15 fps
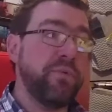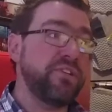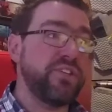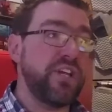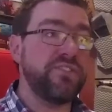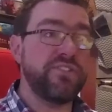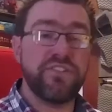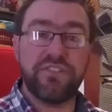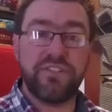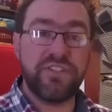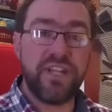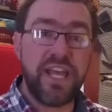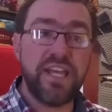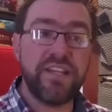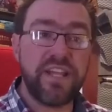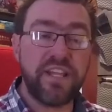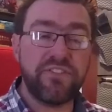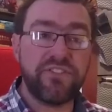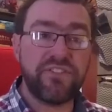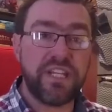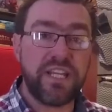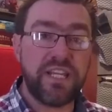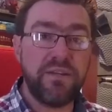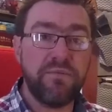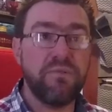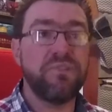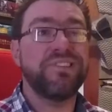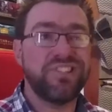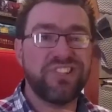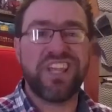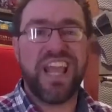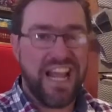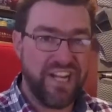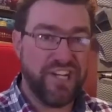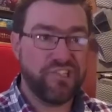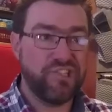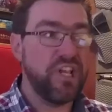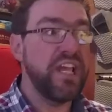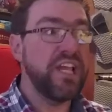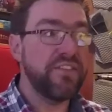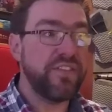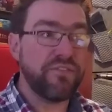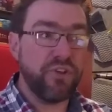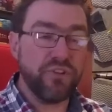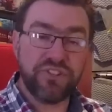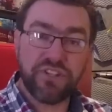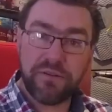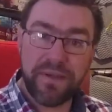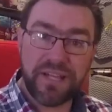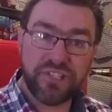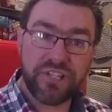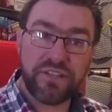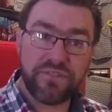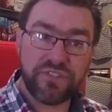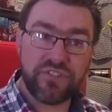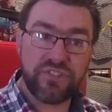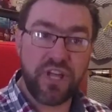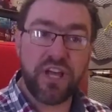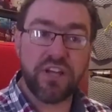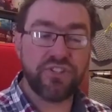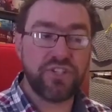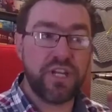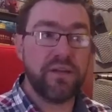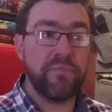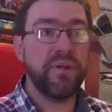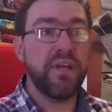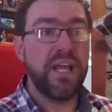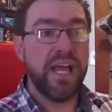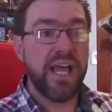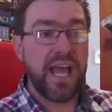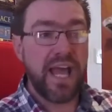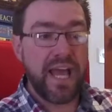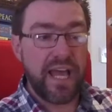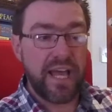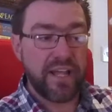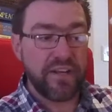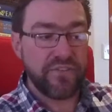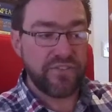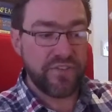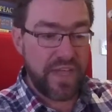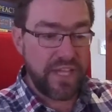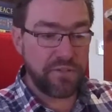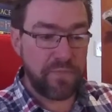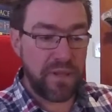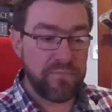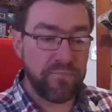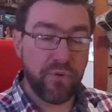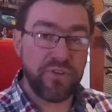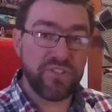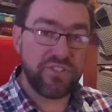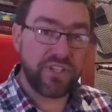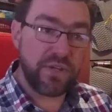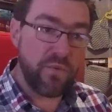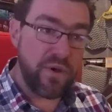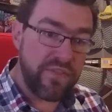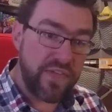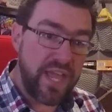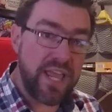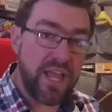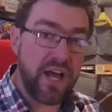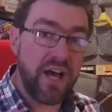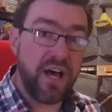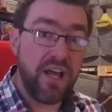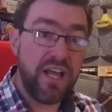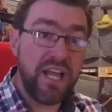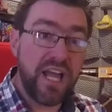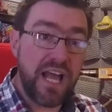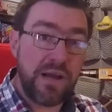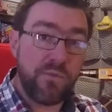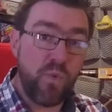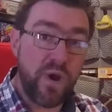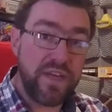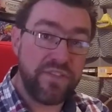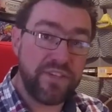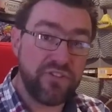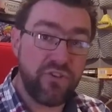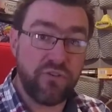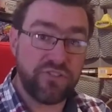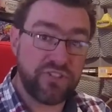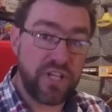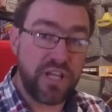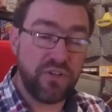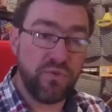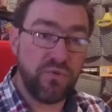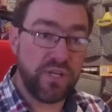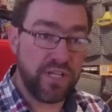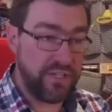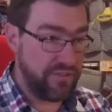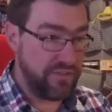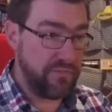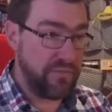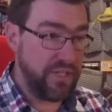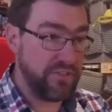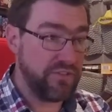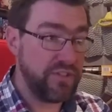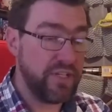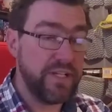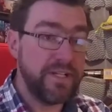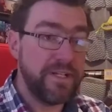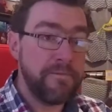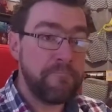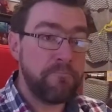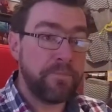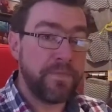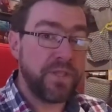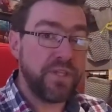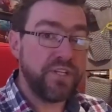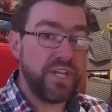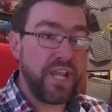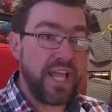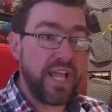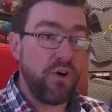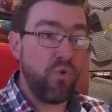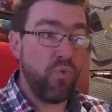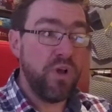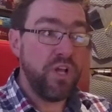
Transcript: changes in air density, scanners. They've got a schematic of the starship, and that's pinpointing where they are and where this hostile organism is. Now,